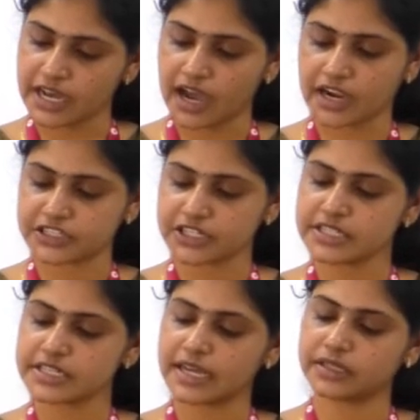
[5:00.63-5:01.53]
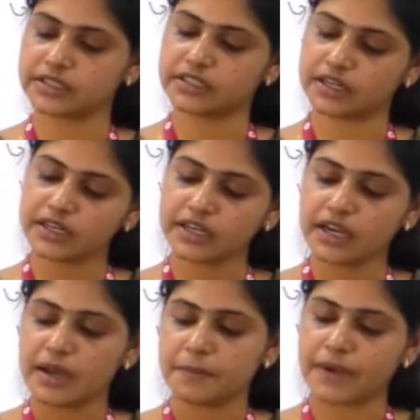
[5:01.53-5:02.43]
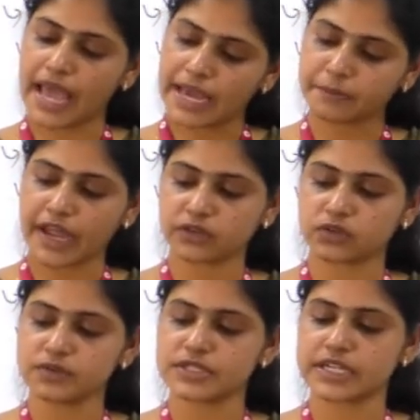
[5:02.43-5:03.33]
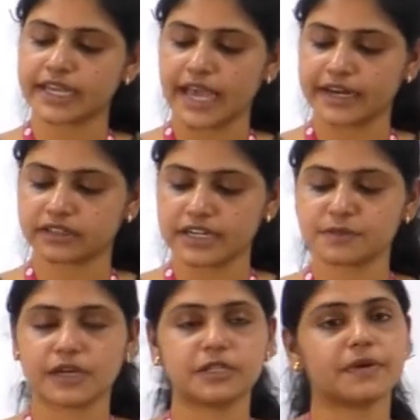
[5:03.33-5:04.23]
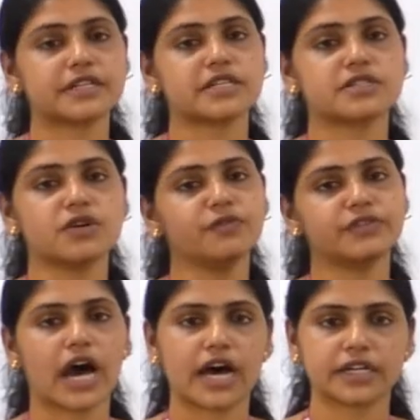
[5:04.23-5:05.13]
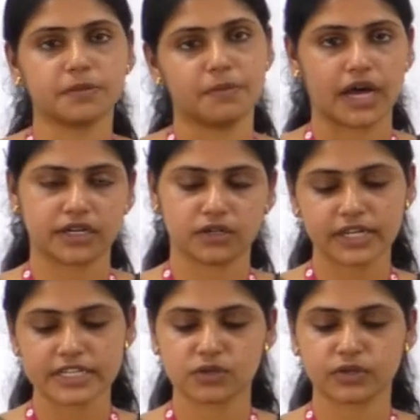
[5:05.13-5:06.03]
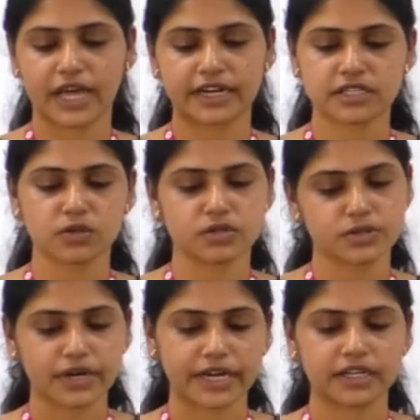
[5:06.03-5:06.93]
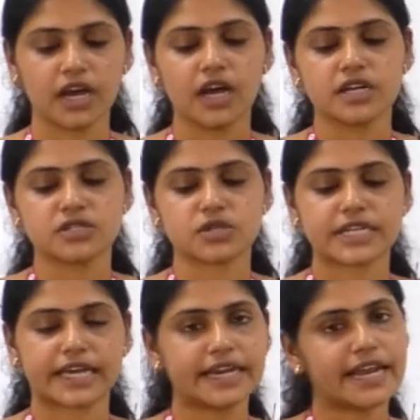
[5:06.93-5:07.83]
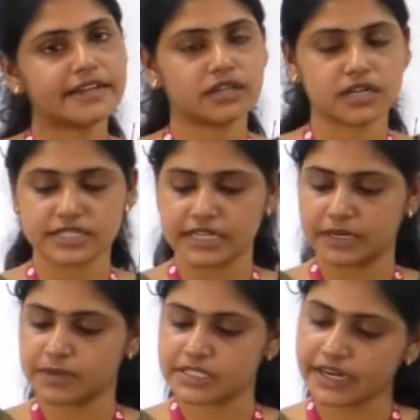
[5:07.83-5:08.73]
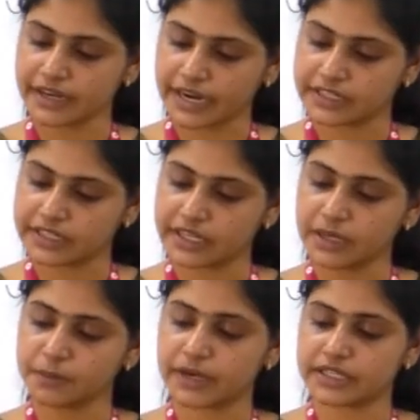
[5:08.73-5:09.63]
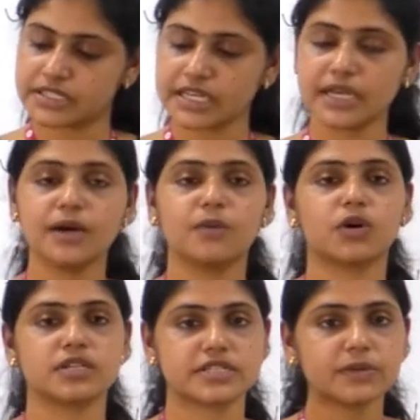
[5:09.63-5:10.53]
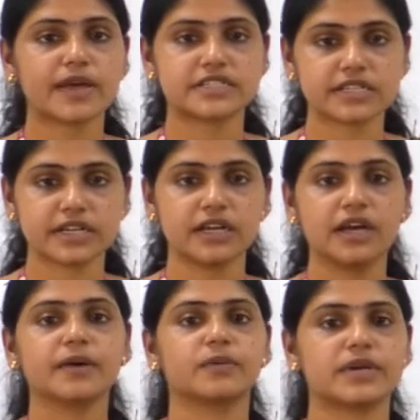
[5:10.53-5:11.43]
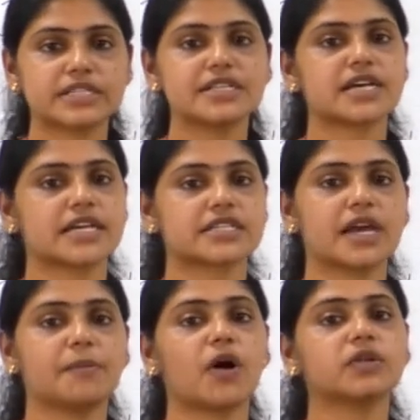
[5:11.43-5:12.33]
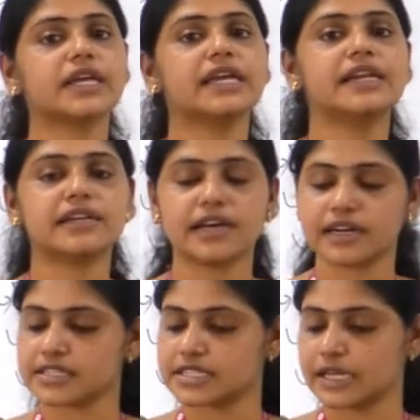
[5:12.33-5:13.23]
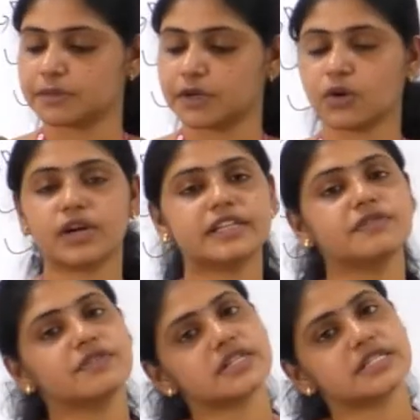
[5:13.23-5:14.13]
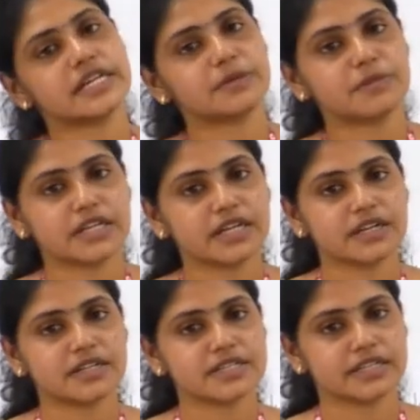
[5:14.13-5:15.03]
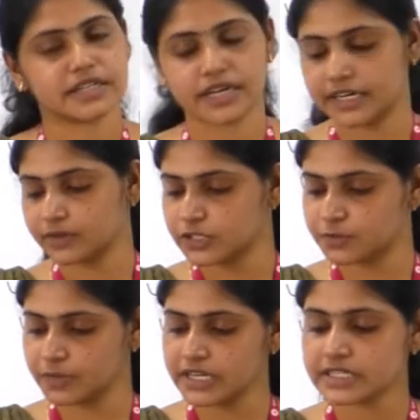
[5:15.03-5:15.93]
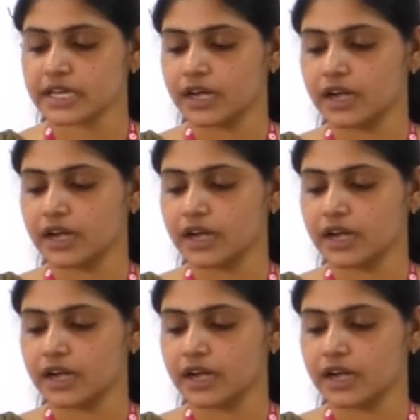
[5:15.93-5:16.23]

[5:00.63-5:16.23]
are harshest. And third, black mangroves, which are characterized by the presence of dark bark. Okay, so that is also right. So second and third statements are right here, but see, what is the question? Question is asking about the incorrect statement. Only the first statement here, it is incorrect, which means,